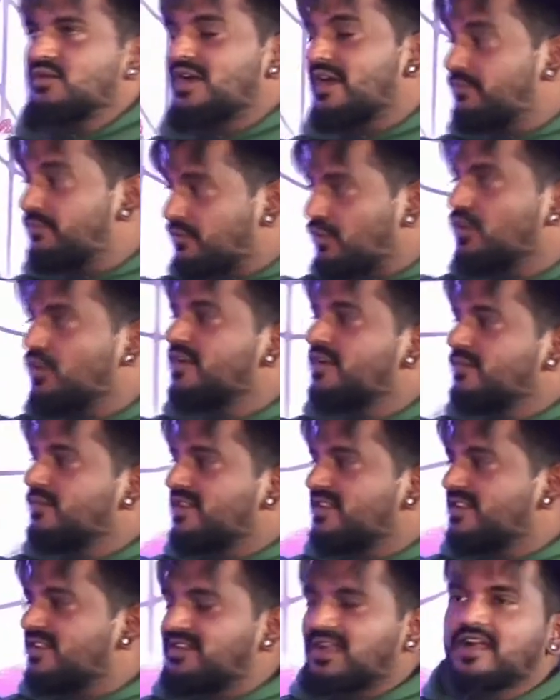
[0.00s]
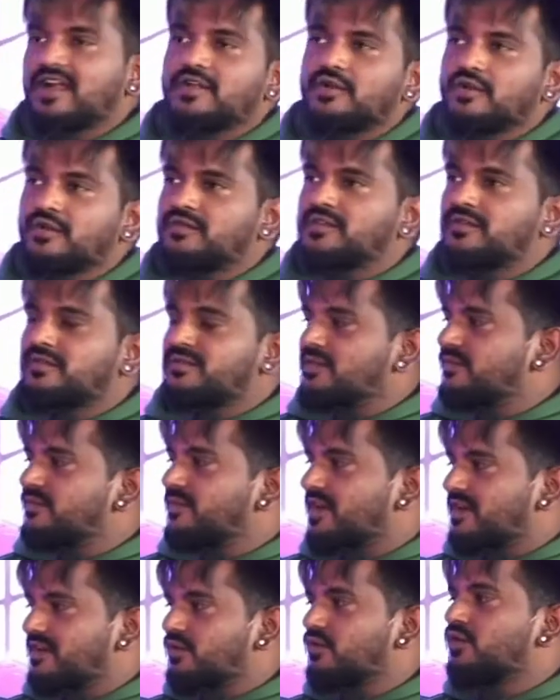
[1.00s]
I've told him in the starting of the film
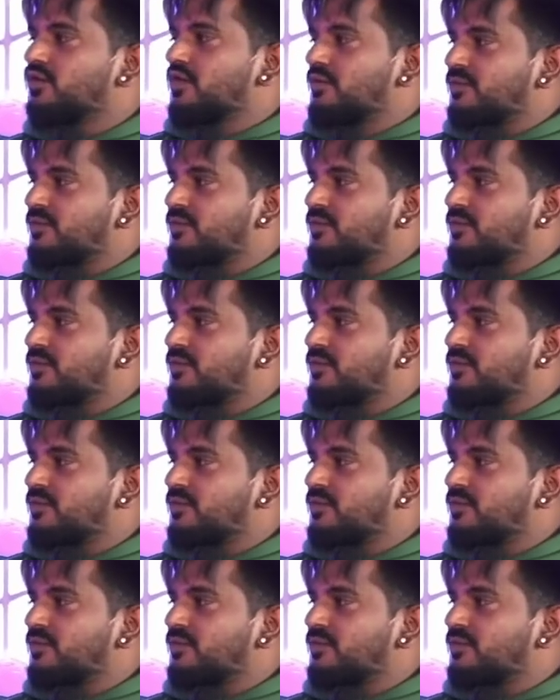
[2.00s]
that you'll go